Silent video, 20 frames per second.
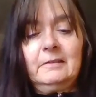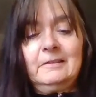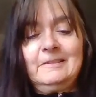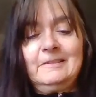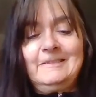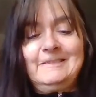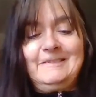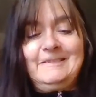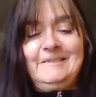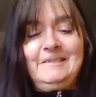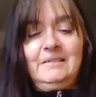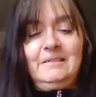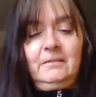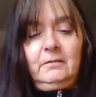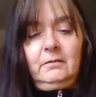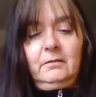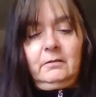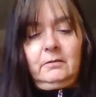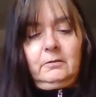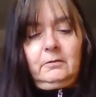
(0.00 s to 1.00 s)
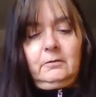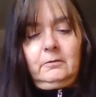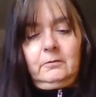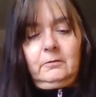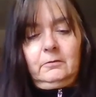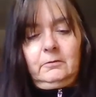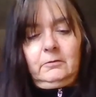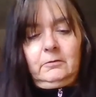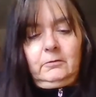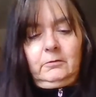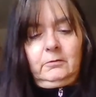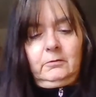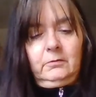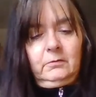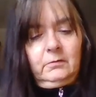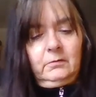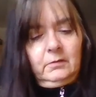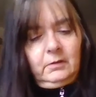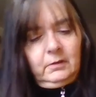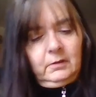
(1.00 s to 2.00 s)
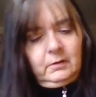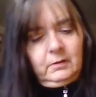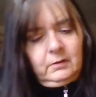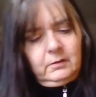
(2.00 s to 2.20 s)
[no speech]